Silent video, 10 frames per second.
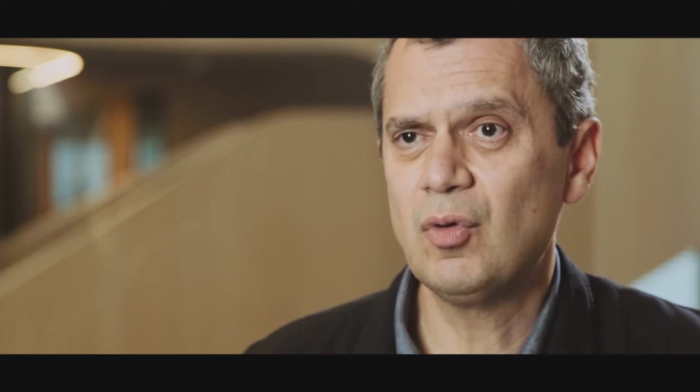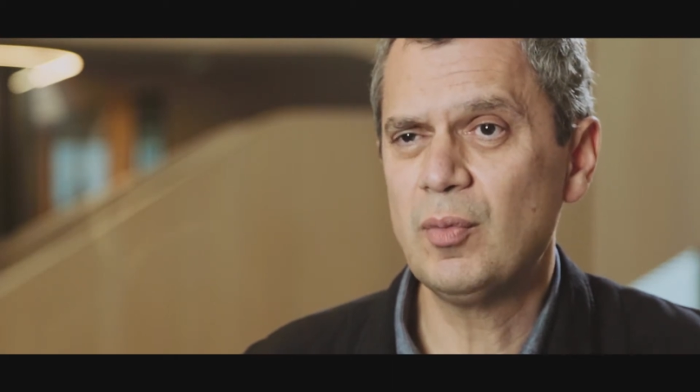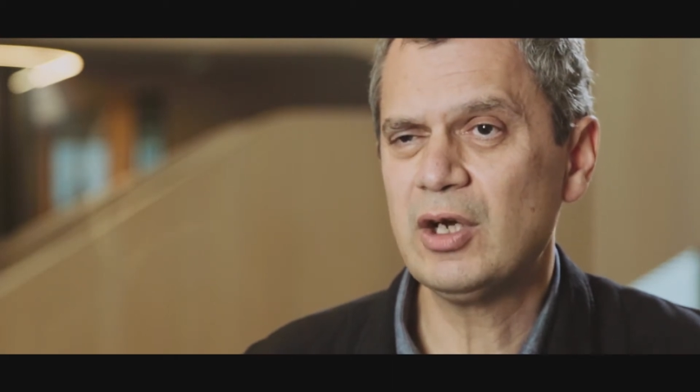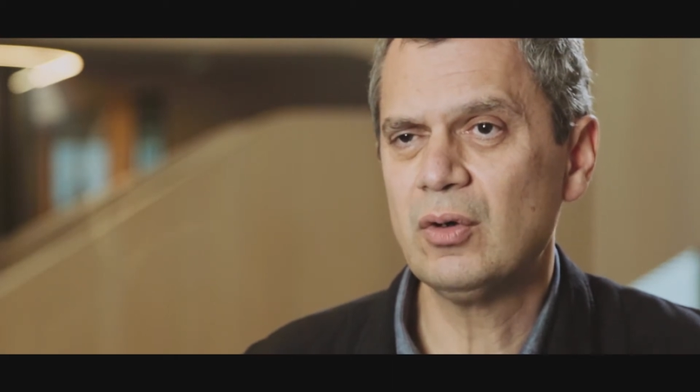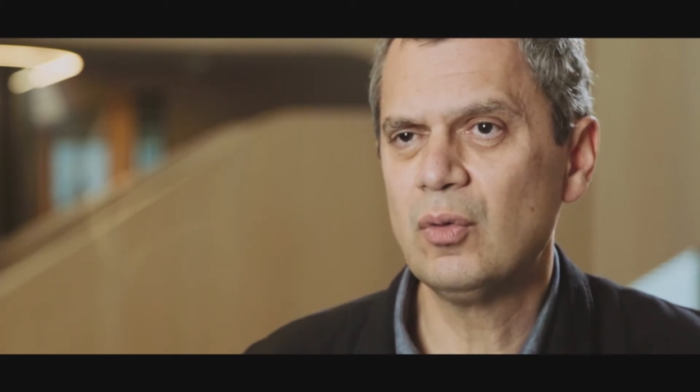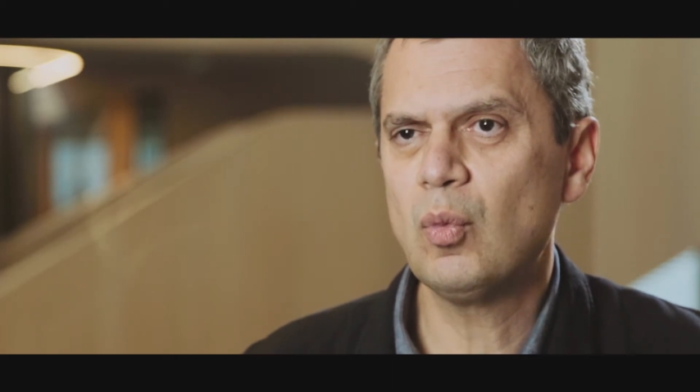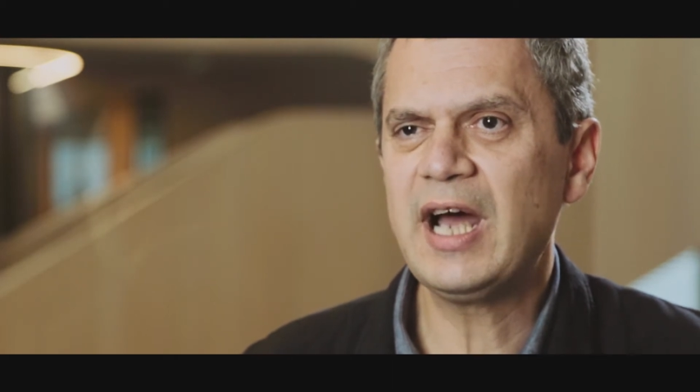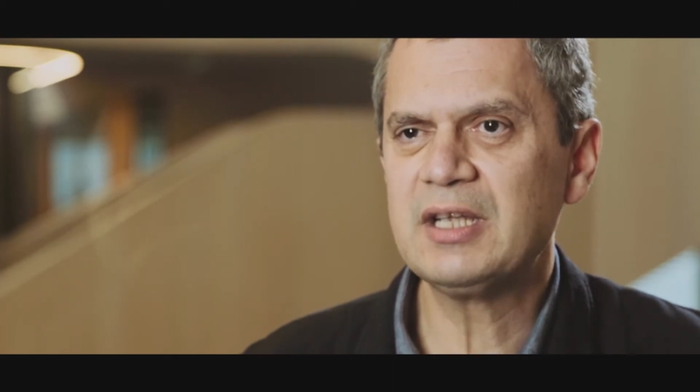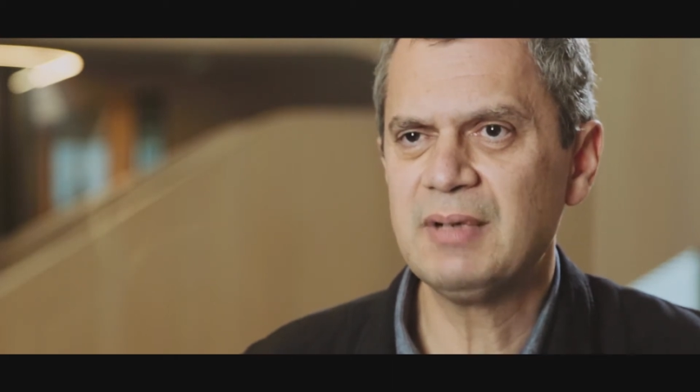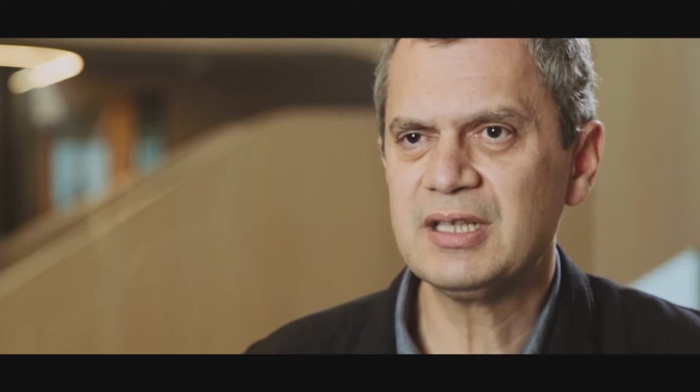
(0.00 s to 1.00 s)
what we call
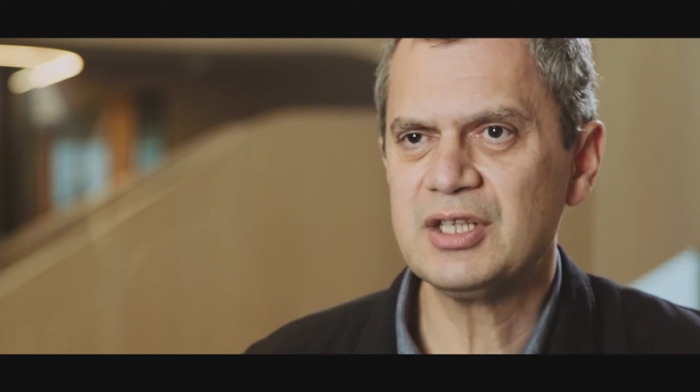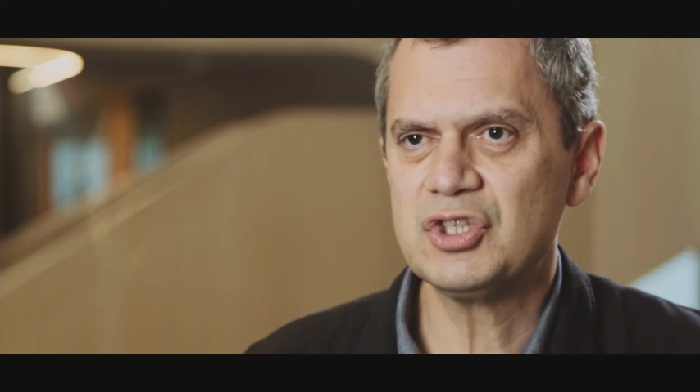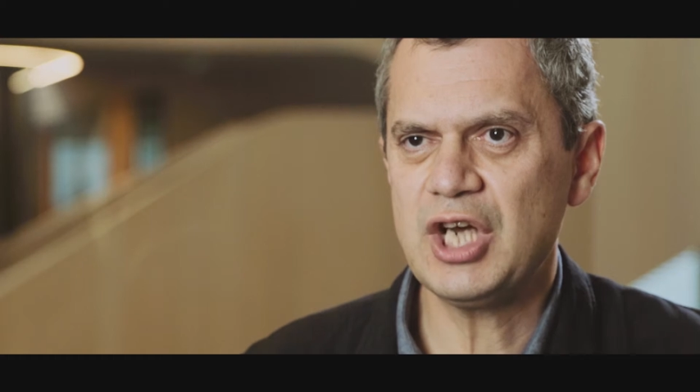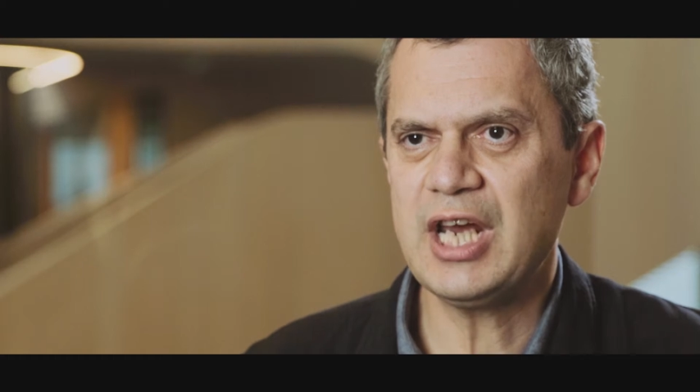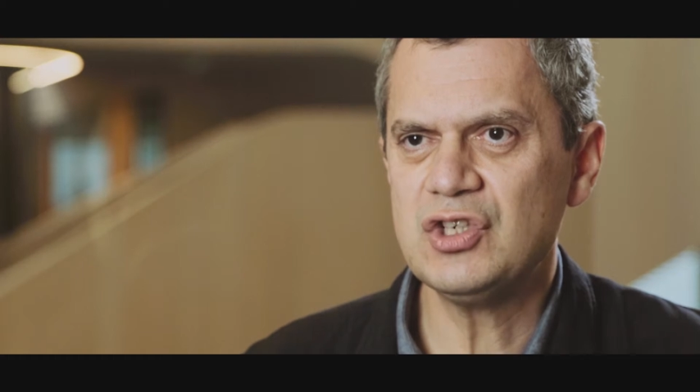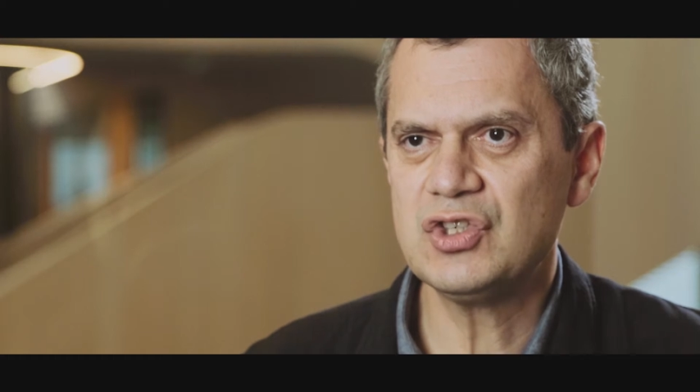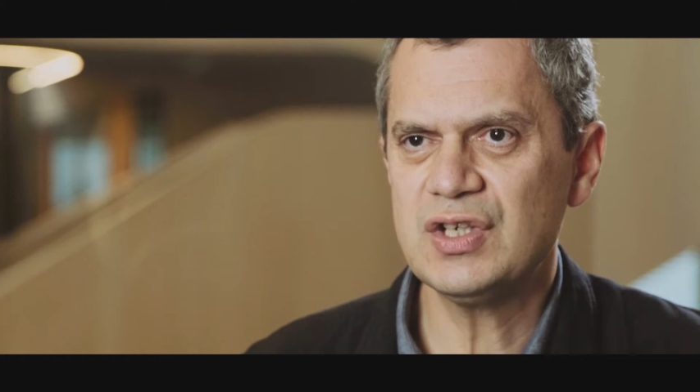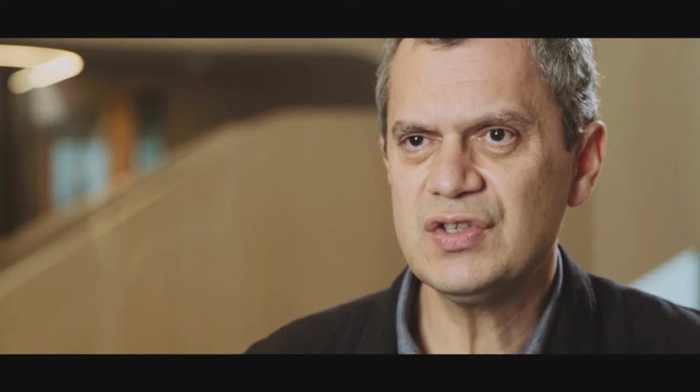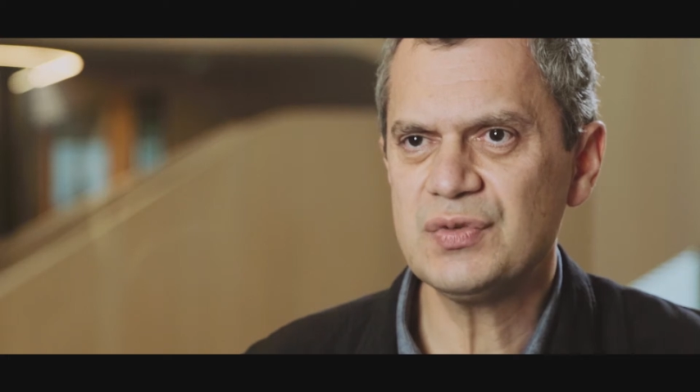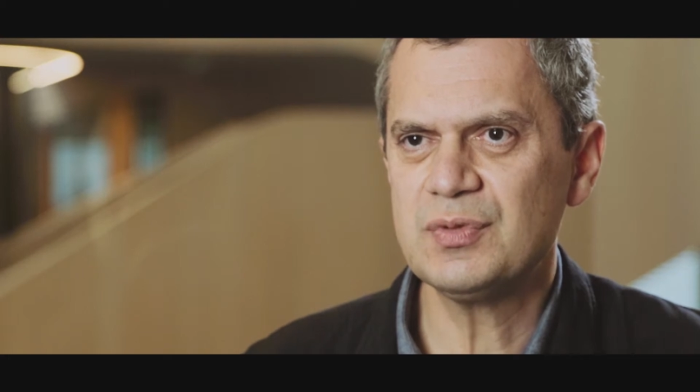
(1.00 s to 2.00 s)
white matter
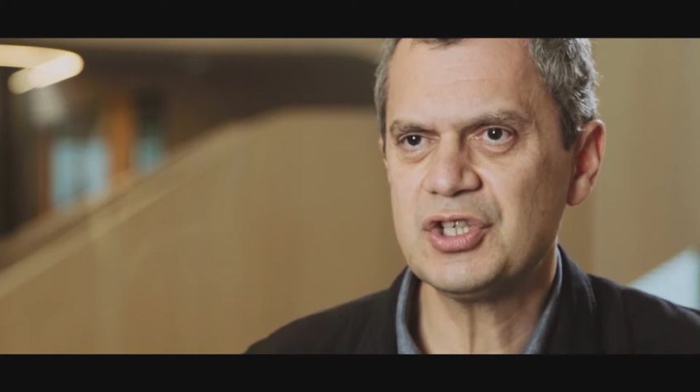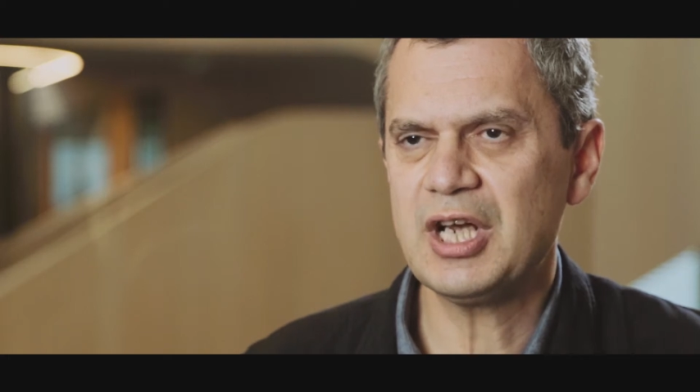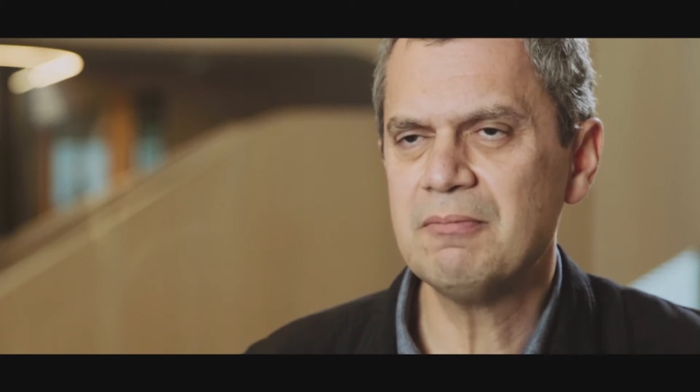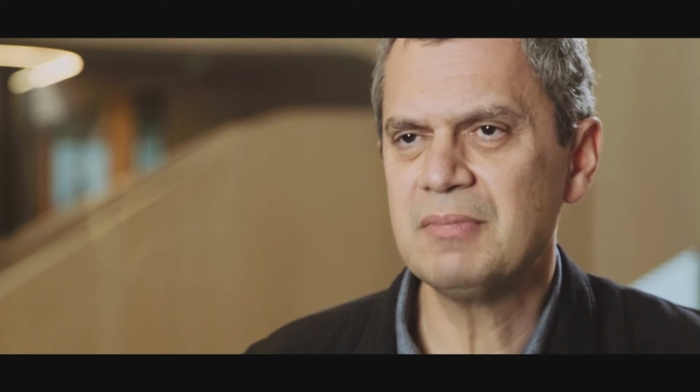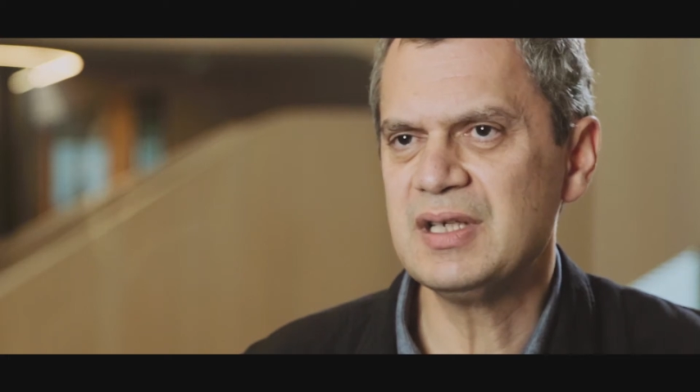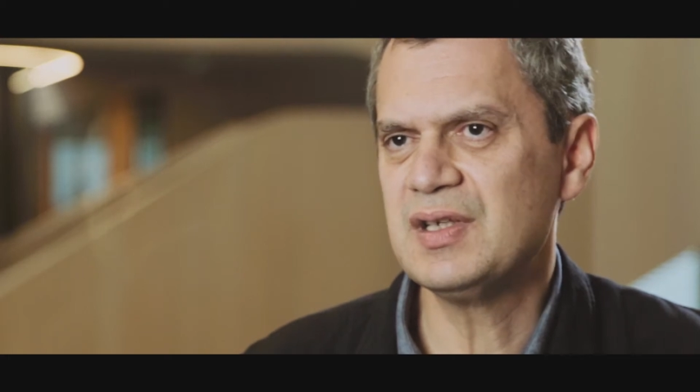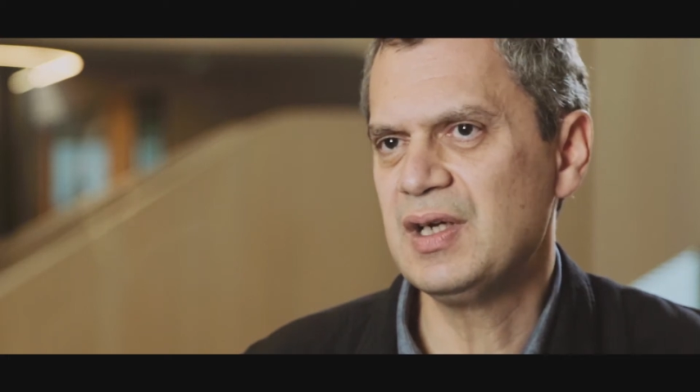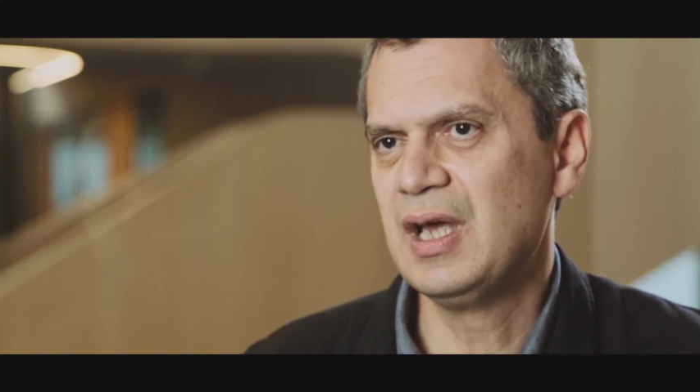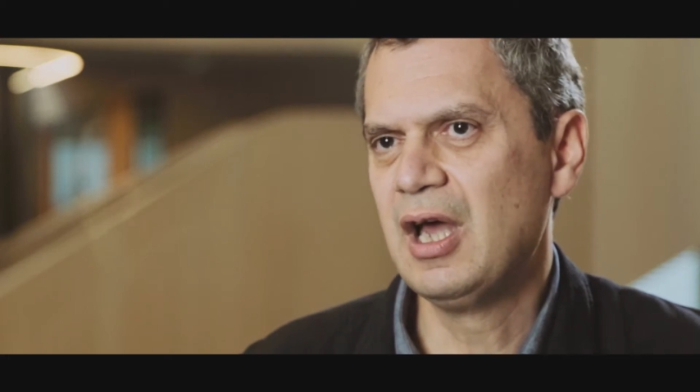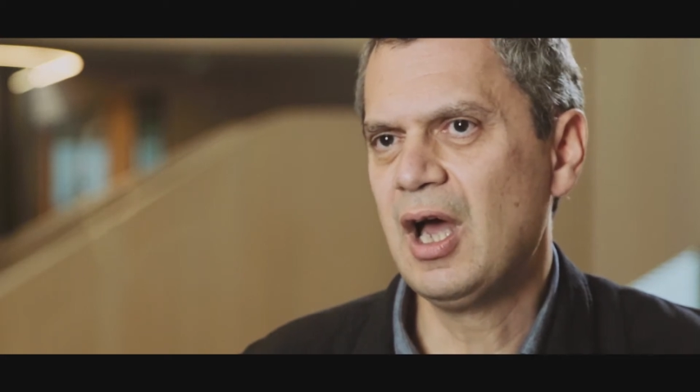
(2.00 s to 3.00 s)
changes, which can
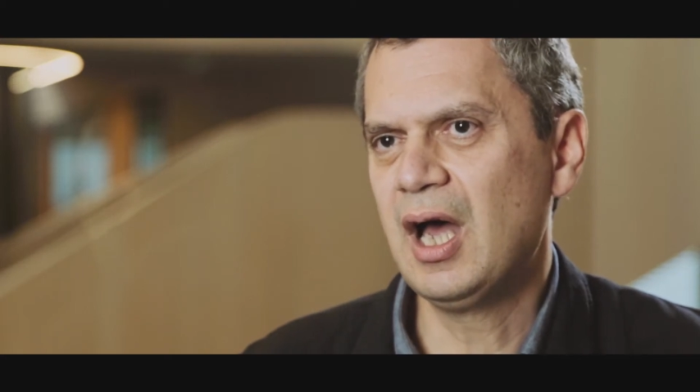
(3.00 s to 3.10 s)
be